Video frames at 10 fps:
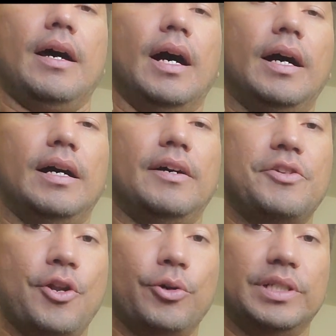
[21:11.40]

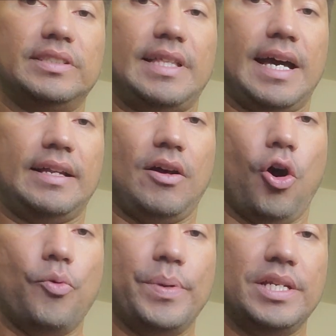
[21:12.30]
notice that
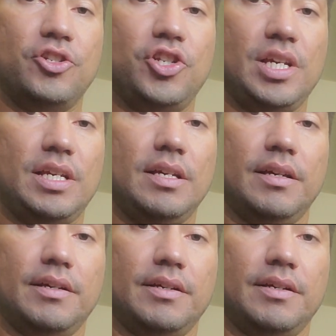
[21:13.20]
open G